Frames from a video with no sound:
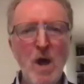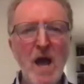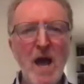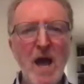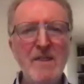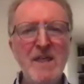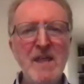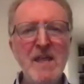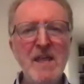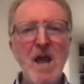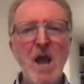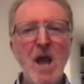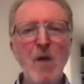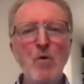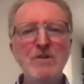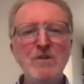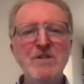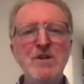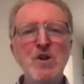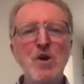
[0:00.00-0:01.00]
I think I
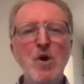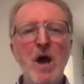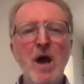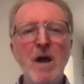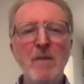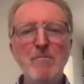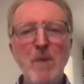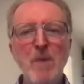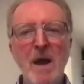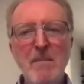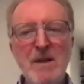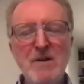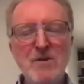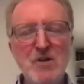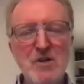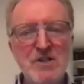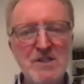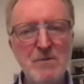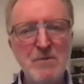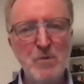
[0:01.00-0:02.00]
want to know, I'm
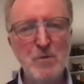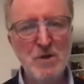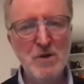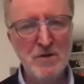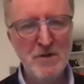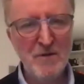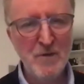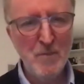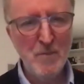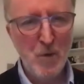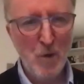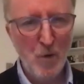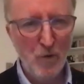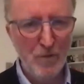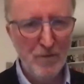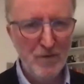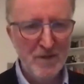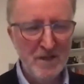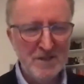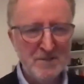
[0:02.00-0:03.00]
interested, we don't have a poll
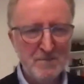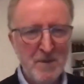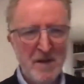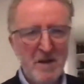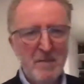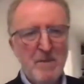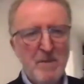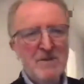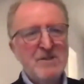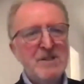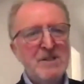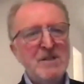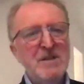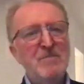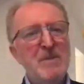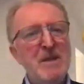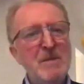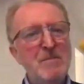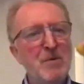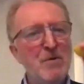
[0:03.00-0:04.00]
for this, but I'm interested
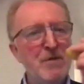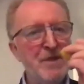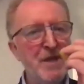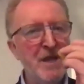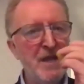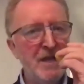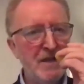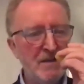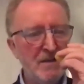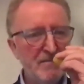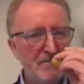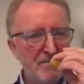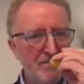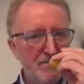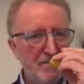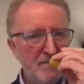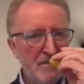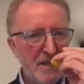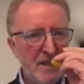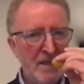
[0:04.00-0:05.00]
if people think
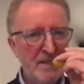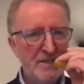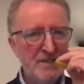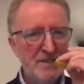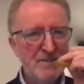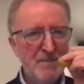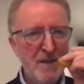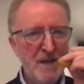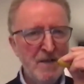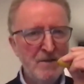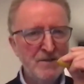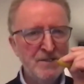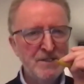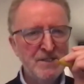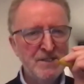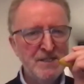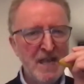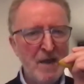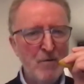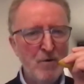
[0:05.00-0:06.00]
it smells
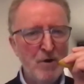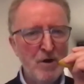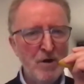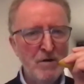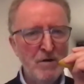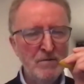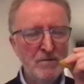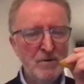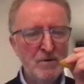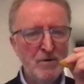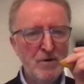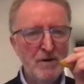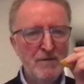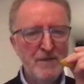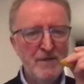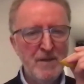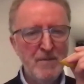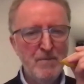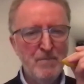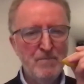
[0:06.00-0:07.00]
sour, or if
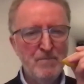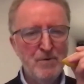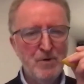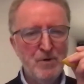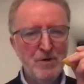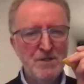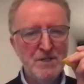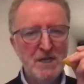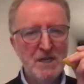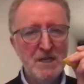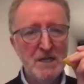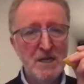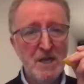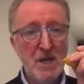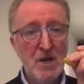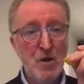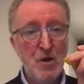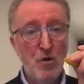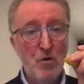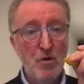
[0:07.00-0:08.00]
they brought
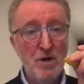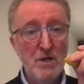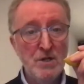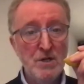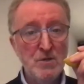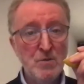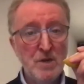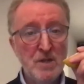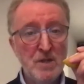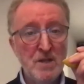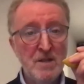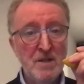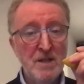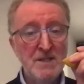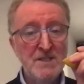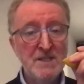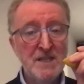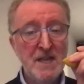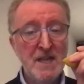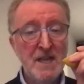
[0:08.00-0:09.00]
an orange, whether they
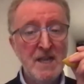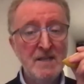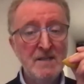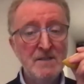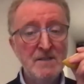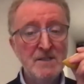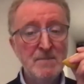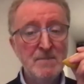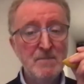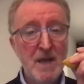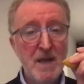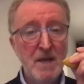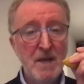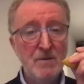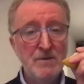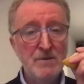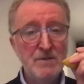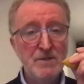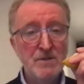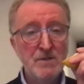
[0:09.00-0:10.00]
say it
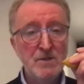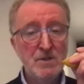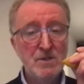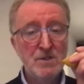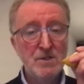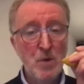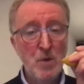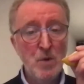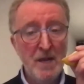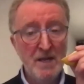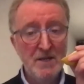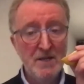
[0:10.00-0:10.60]
smells sweet.